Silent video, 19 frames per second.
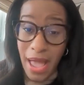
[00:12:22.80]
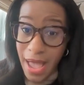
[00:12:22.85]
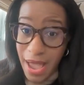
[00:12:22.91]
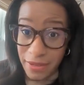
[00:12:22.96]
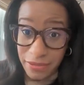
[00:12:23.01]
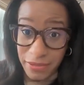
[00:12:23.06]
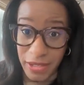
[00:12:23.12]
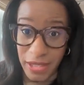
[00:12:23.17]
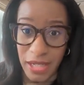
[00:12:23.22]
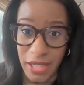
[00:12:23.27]

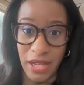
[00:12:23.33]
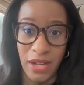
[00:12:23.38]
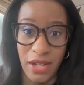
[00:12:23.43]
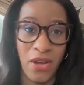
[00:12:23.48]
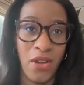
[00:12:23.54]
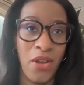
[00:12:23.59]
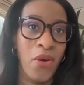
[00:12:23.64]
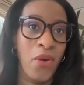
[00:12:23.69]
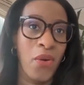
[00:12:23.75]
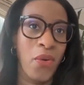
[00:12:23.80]
Africa
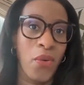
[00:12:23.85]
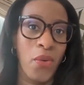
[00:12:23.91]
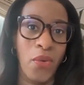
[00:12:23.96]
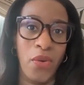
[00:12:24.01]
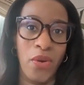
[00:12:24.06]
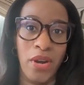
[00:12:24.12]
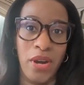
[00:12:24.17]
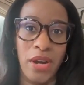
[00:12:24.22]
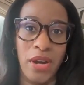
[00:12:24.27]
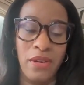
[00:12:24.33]

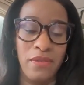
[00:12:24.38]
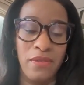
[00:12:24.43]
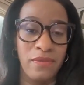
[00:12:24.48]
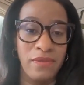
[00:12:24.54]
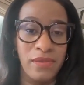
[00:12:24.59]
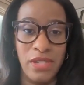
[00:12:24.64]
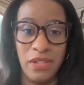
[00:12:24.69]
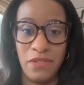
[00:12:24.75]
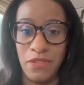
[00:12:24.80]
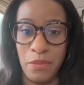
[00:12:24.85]
or
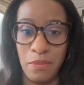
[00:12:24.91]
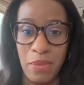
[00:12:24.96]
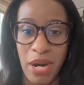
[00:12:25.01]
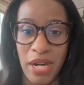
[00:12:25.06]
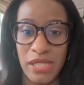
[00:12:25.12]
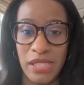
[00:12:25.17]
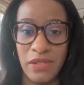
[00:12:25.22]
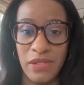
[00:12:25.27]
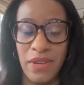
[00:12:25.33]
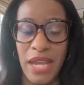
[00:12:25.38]
different
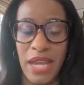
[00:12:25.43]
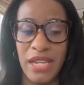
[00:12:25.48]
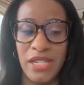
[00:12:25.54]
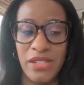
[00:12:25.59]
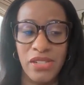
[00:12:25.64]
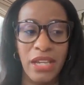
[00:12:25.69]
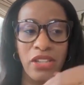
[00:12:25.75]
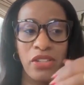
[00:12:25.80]
parts of Asia.